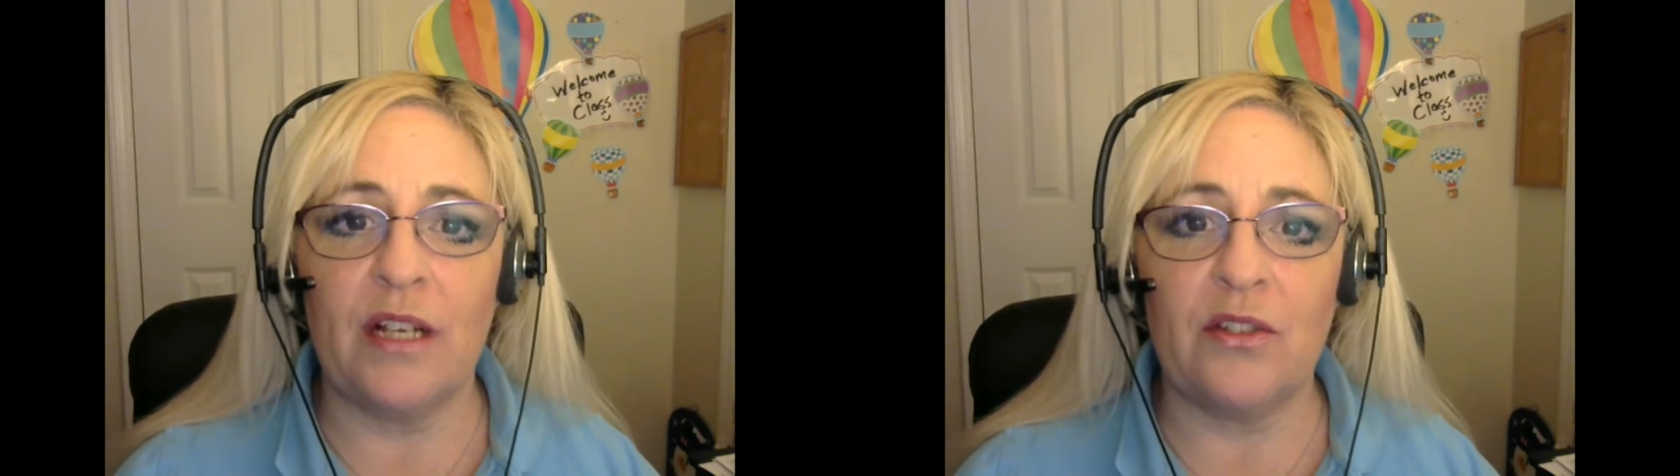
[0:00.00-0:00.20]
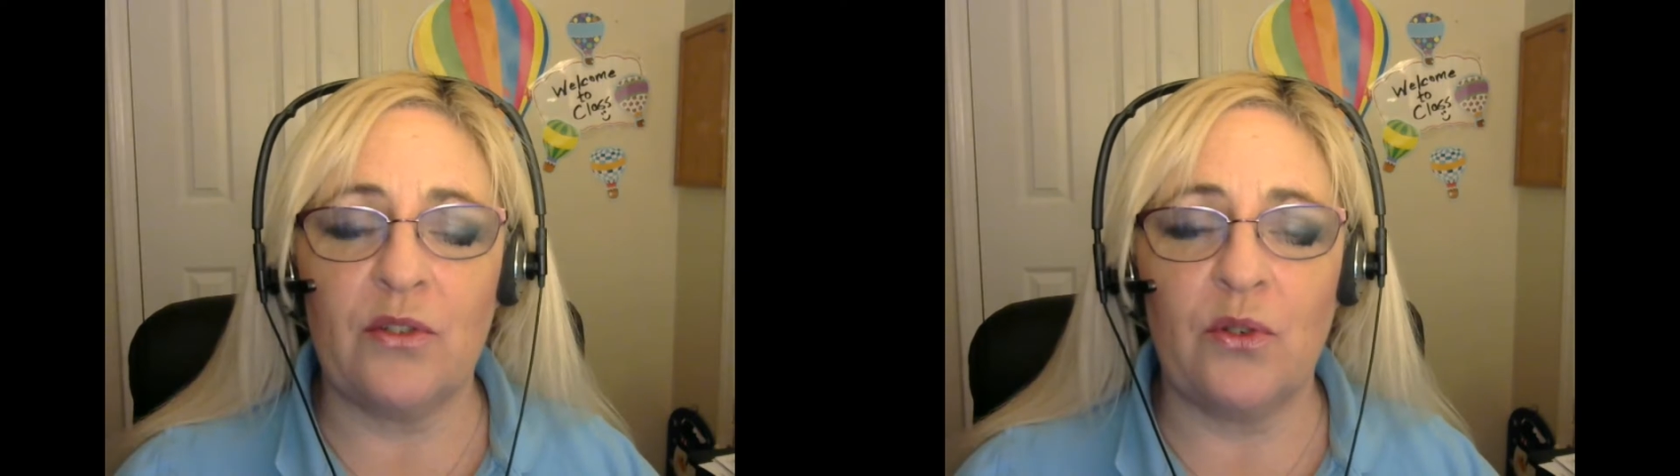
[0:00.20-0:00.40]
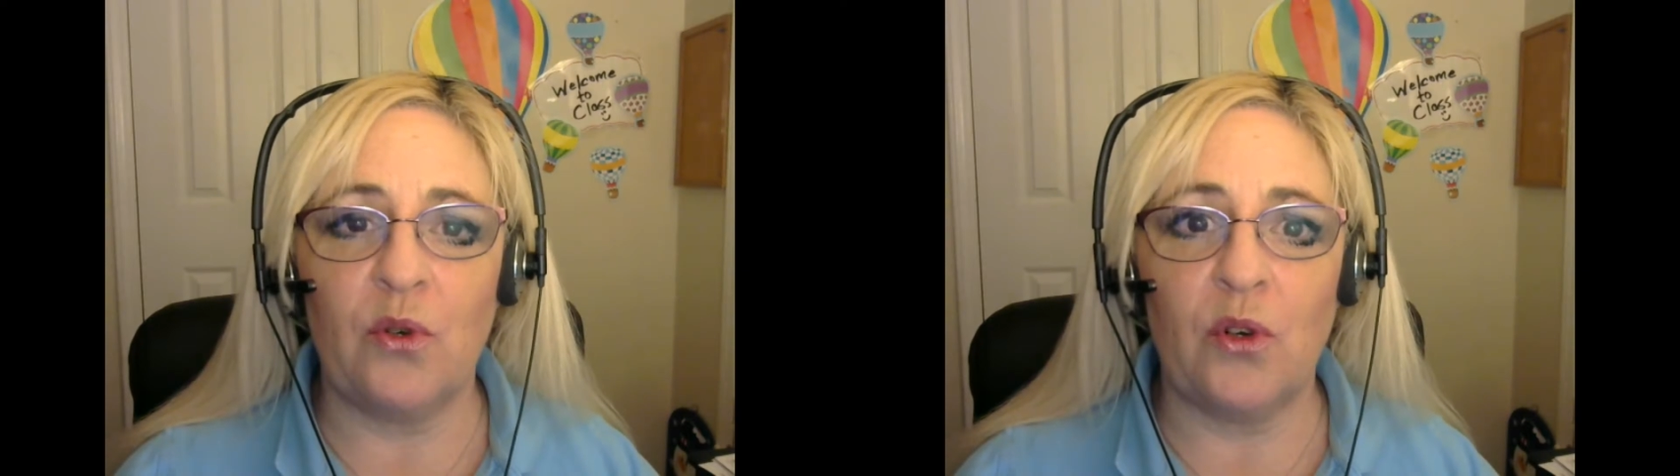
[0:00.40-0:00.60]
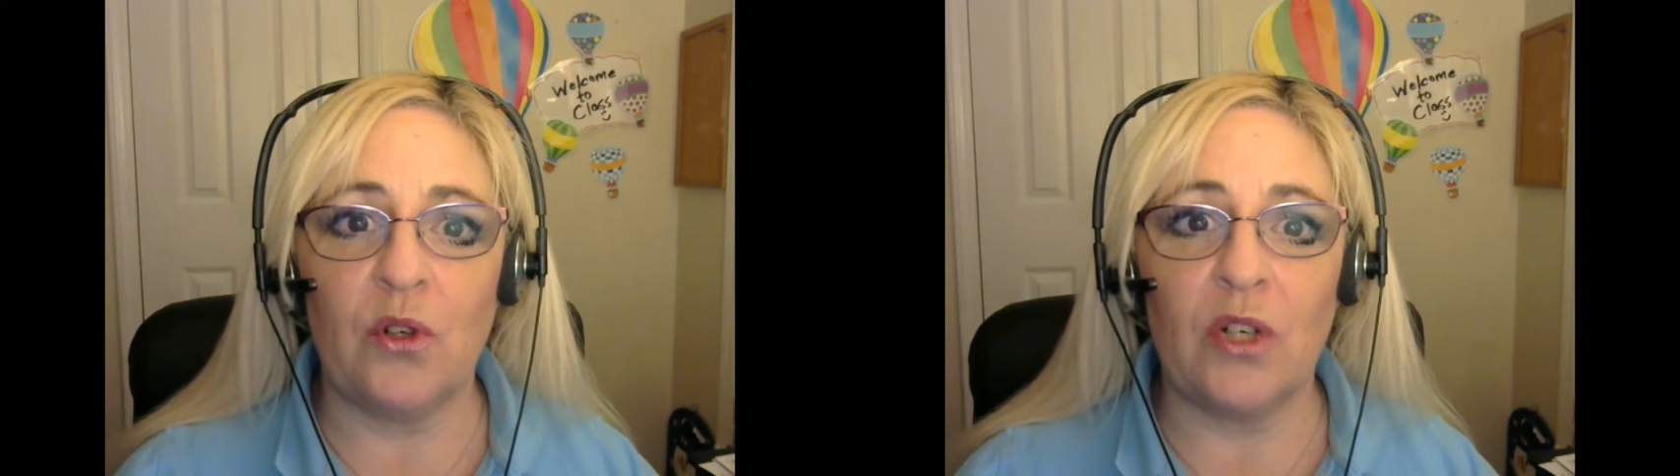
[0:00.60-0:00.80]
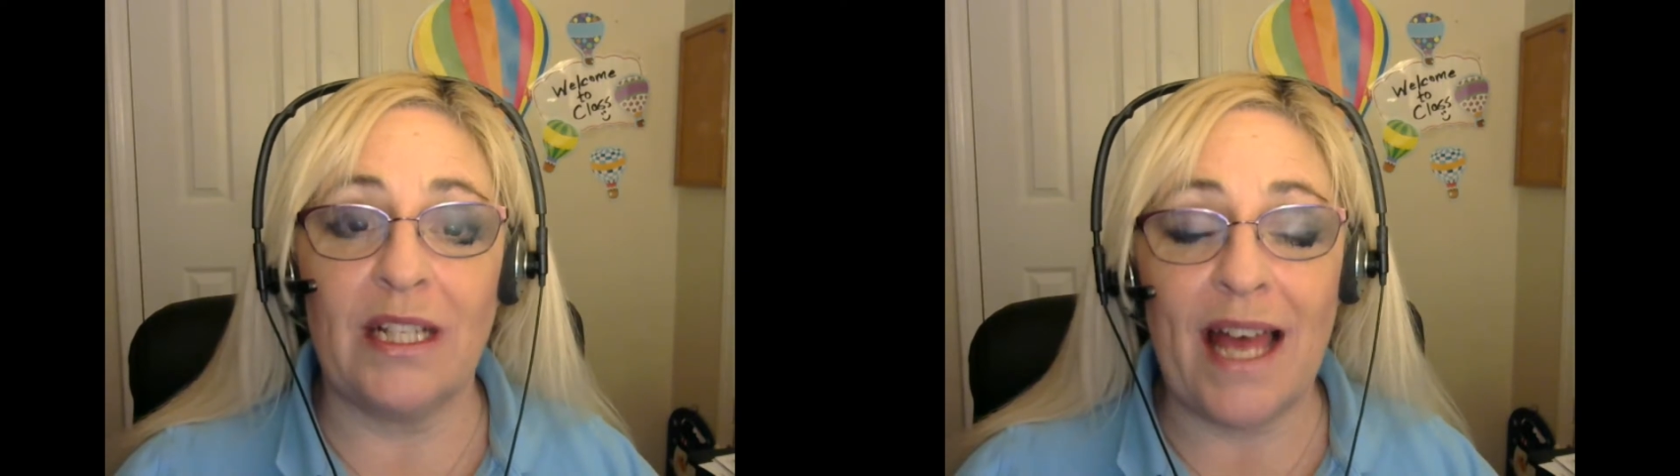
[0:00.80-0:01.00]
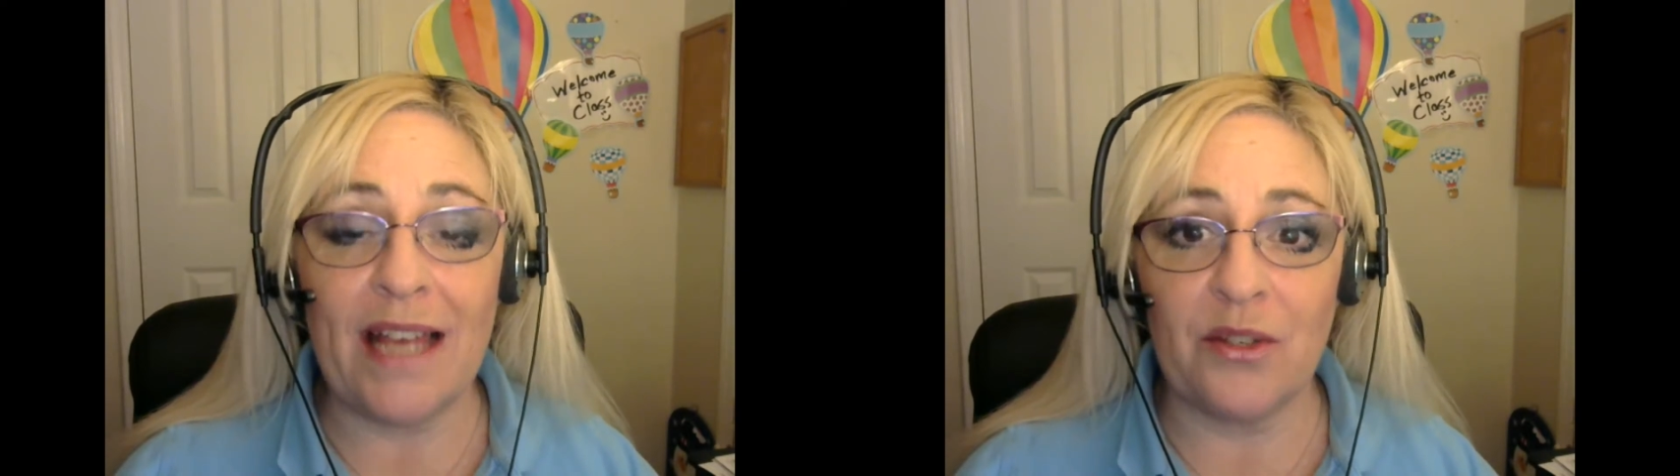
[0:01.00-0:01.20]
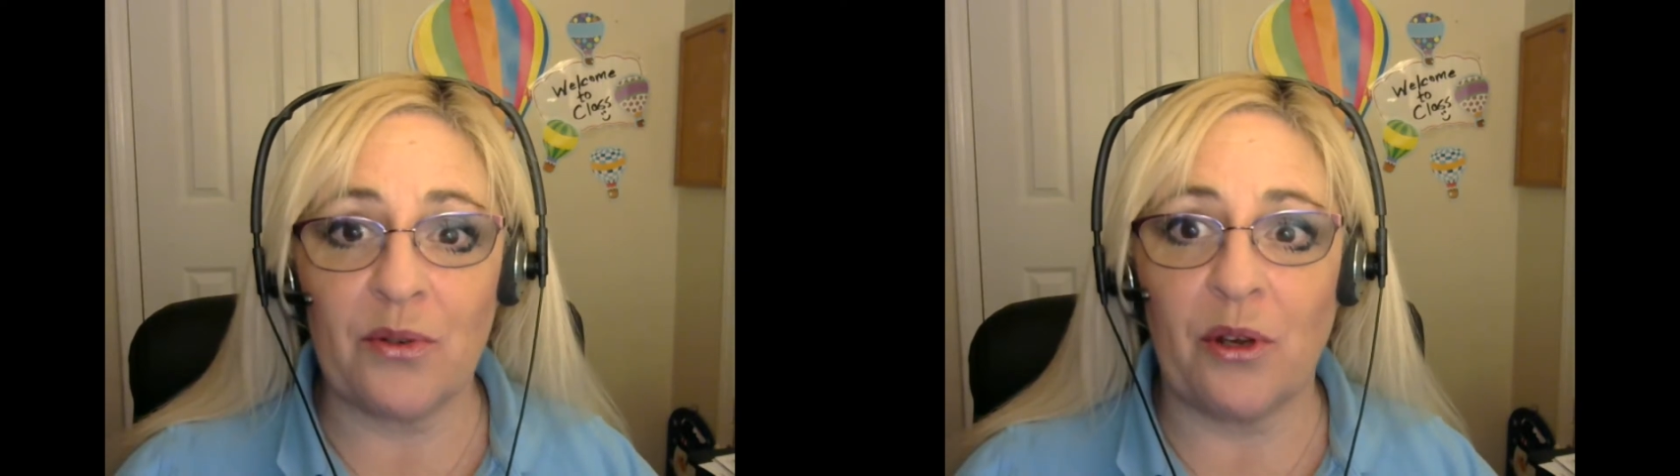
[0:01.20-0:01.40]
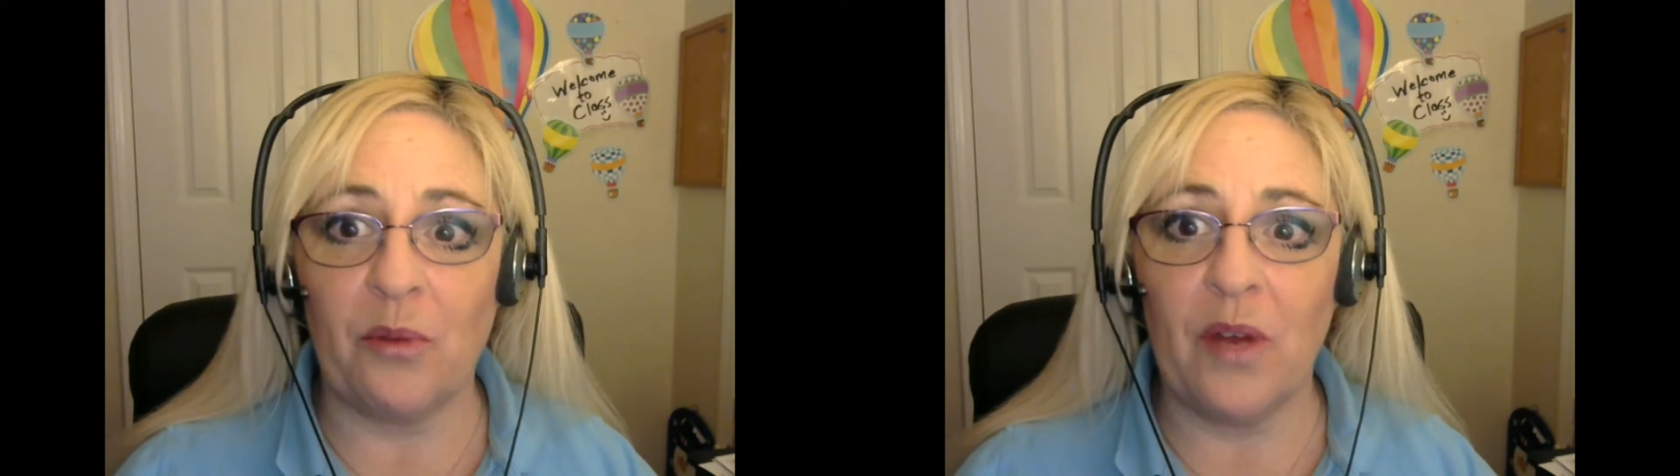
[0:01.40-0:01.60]
a school
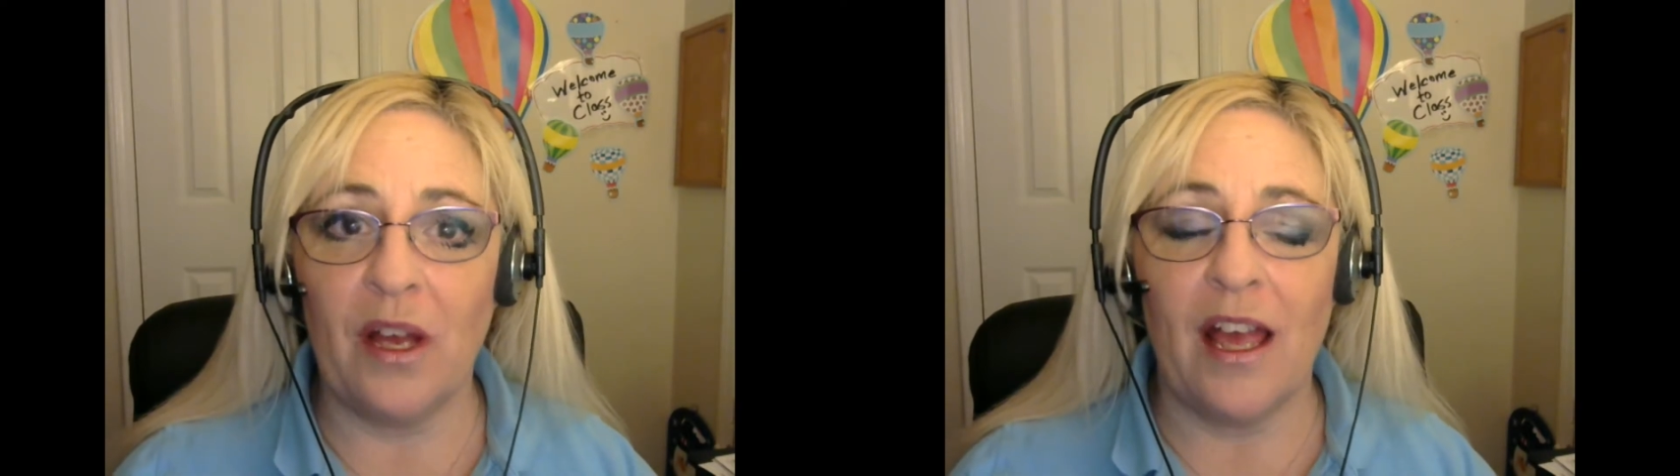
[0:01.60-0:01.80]
classroom